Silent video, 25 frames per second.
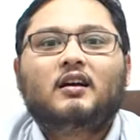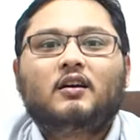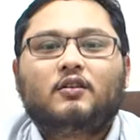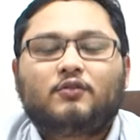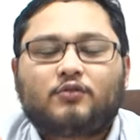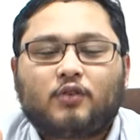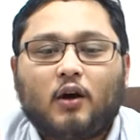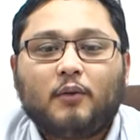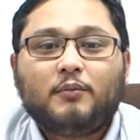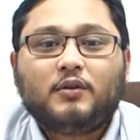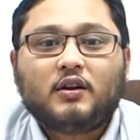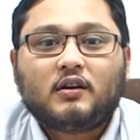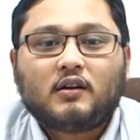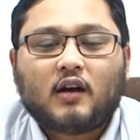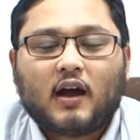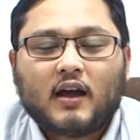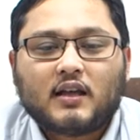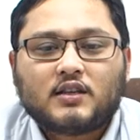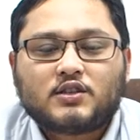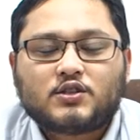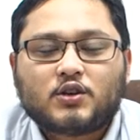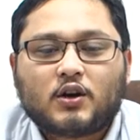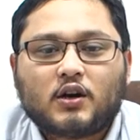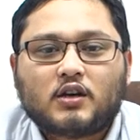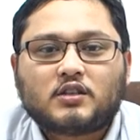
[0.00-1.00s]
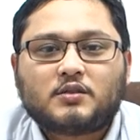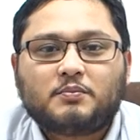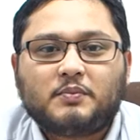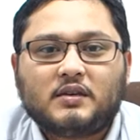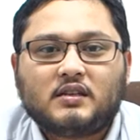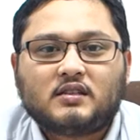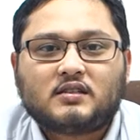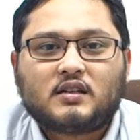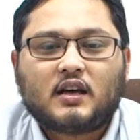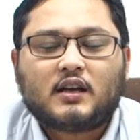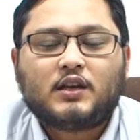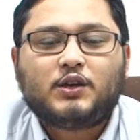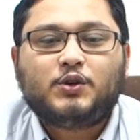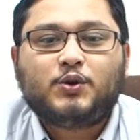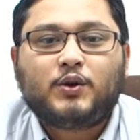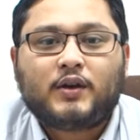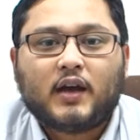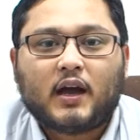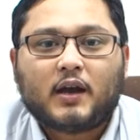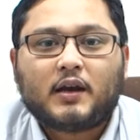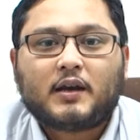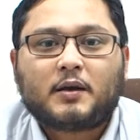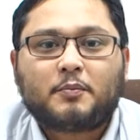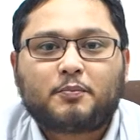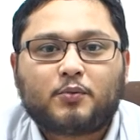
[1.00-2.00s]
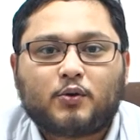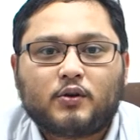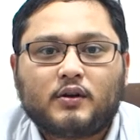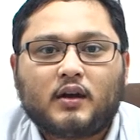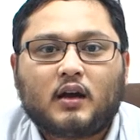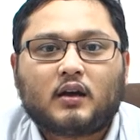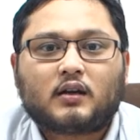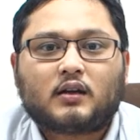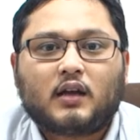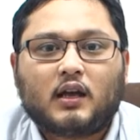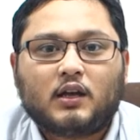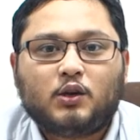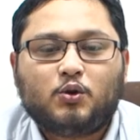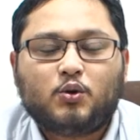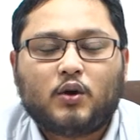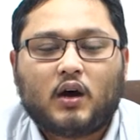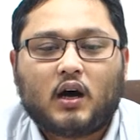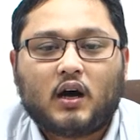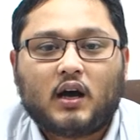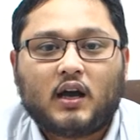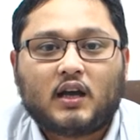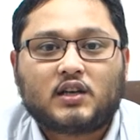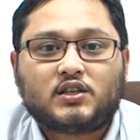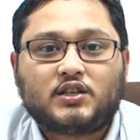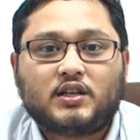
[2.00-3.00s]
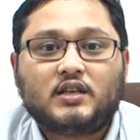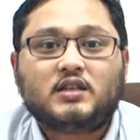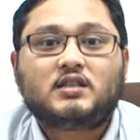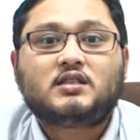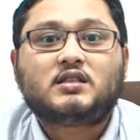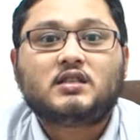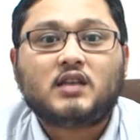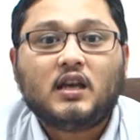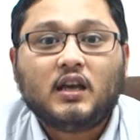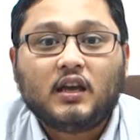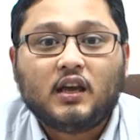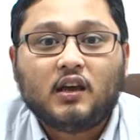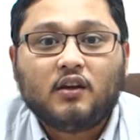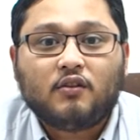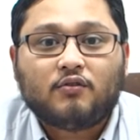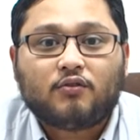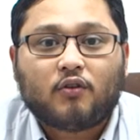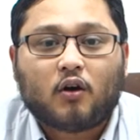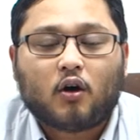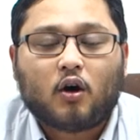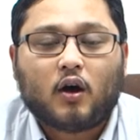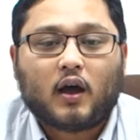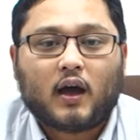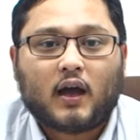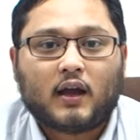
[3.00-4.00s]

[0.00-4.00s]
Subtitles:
From the right source means that you get the product that you are actually seeking for